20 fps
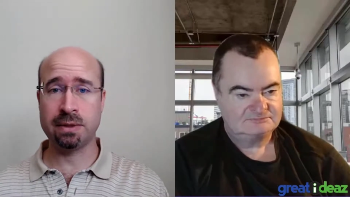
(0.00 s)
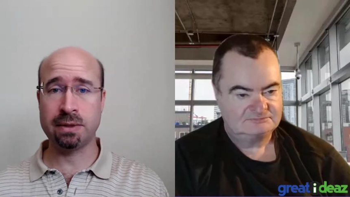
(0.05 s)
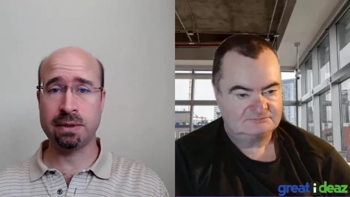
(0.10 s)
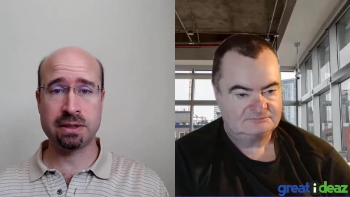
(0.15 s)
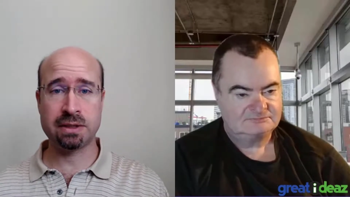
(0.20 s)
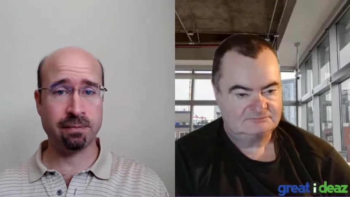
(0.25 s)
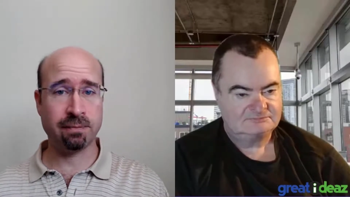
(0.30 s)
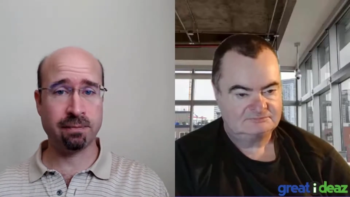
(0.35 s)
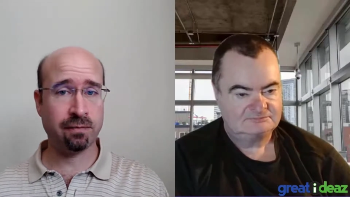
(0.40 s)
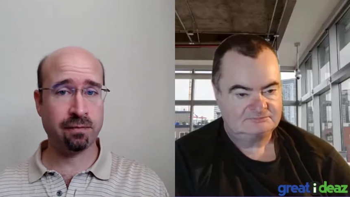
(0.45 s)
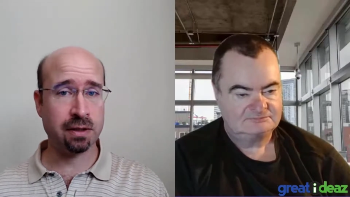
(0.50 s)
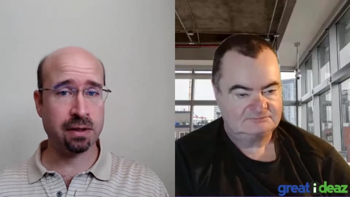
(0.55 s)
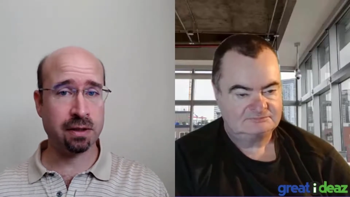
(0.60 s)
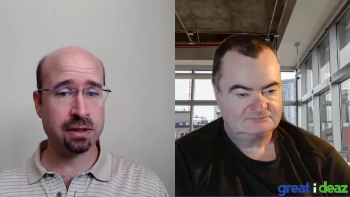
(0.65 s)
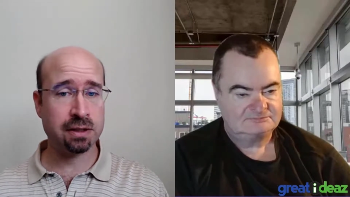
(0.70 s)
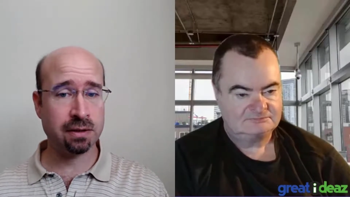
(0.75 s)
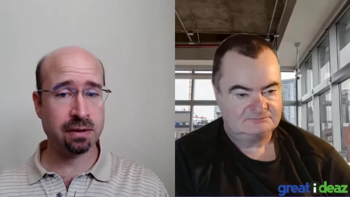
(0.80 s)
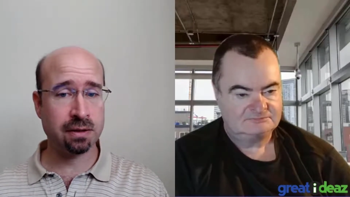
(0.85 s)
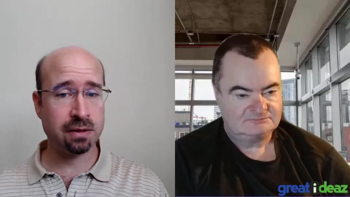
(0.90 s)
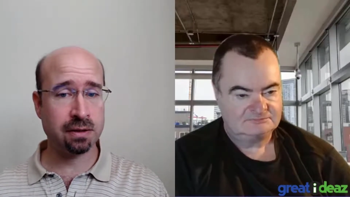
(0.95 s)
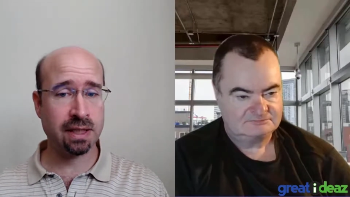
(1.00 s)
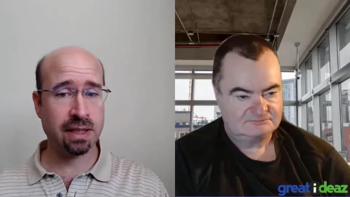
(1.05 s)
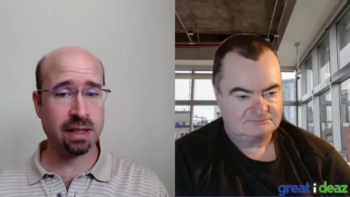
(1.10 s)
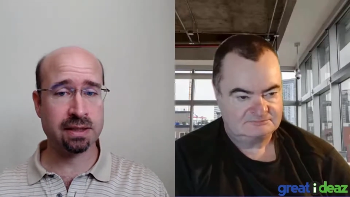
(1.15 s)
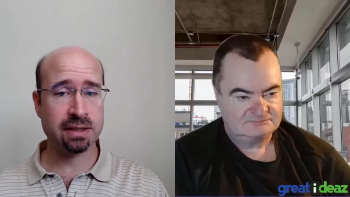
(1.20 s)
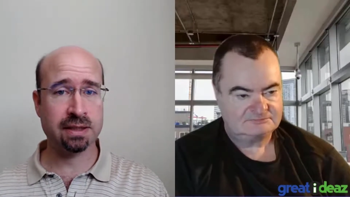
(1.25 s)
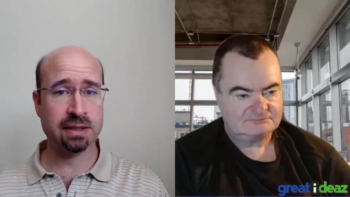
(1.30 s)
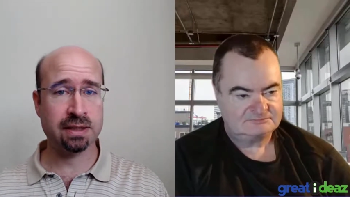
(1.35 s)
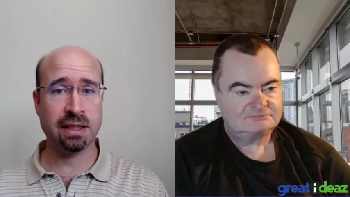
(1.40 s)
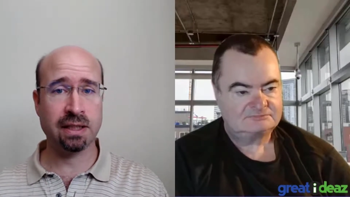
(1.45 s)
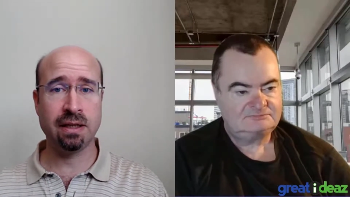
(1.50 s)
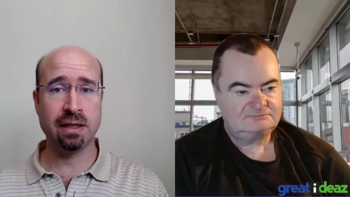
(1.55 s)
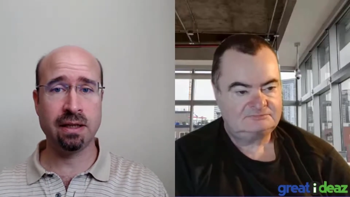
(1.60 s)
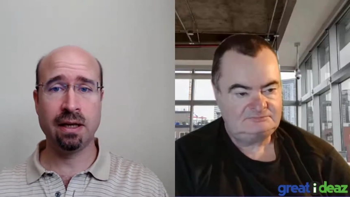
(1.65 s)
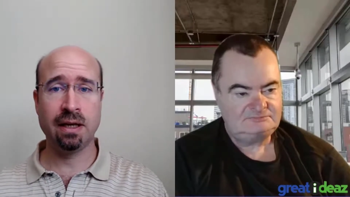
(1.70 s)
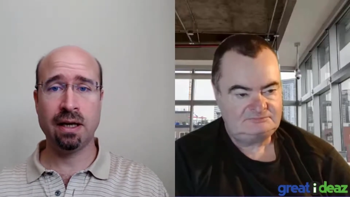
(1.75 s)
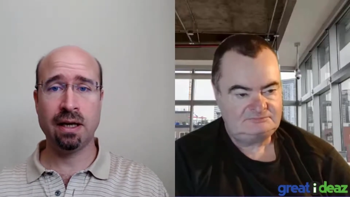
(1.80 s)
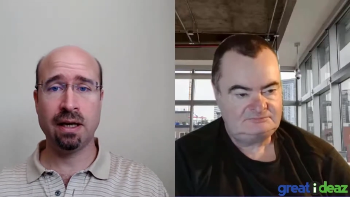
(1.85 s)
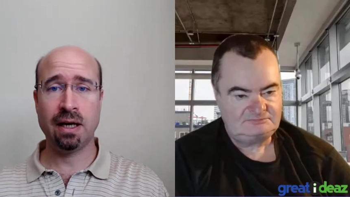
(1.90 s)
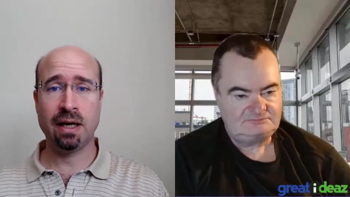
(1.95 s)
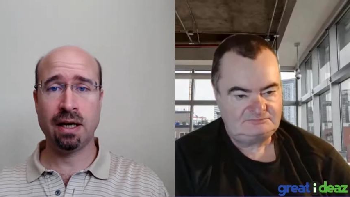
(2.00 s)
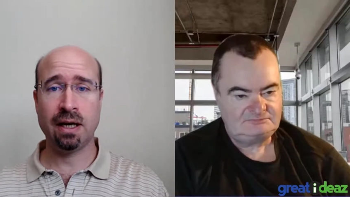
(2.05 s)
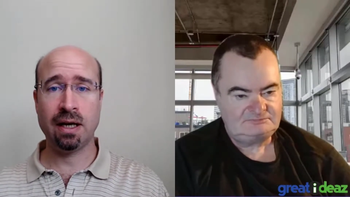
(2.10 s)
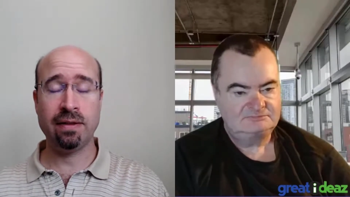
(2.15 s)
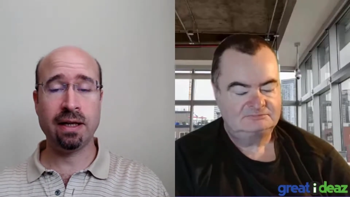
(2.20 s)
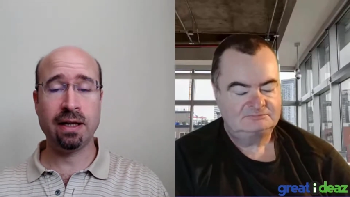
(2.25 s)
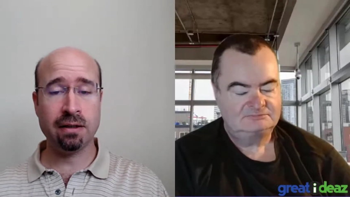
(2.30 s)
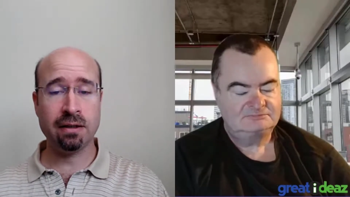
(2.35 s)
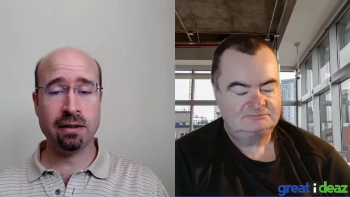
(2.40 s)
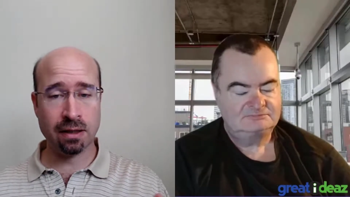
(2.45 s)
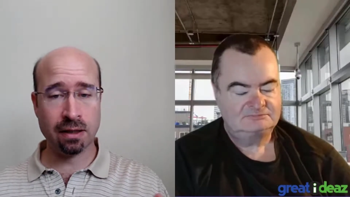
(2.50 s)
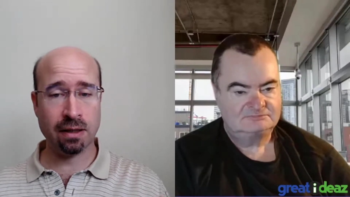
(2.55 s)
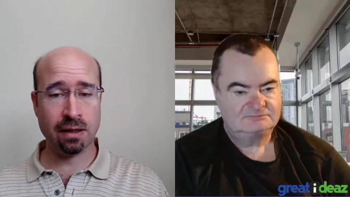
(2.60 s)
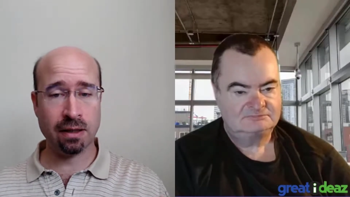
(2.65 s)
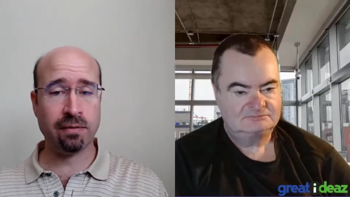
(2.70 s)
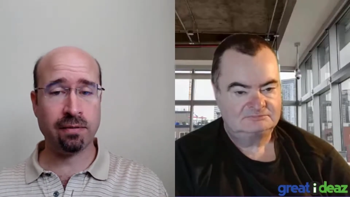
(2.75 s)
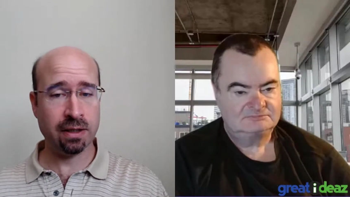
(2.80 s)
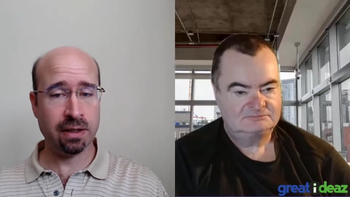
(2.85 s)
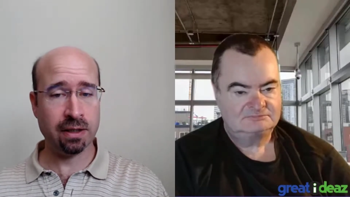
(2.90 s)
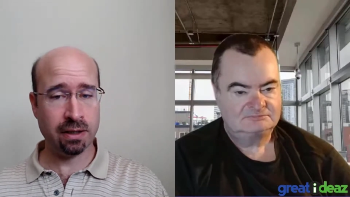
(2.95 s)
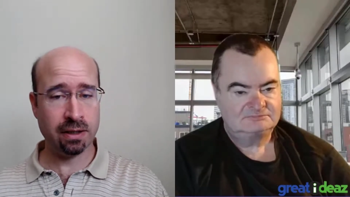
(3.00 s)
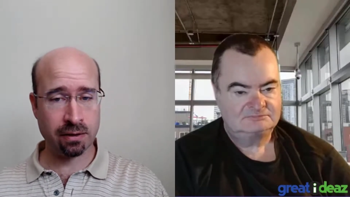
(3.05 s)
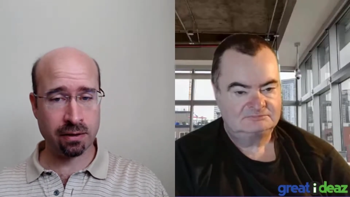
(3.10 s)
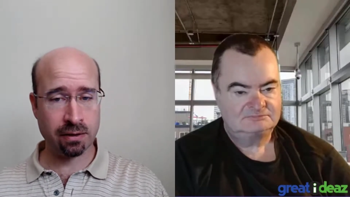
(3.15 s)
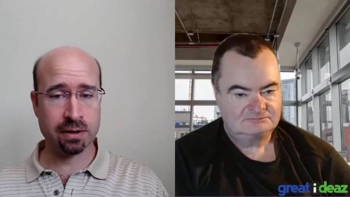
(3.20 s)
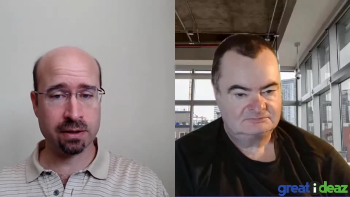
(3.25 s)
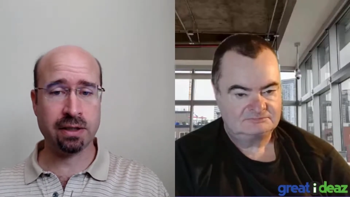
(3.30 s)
Speaker 1: possibly some functional testing. And then, and then finally,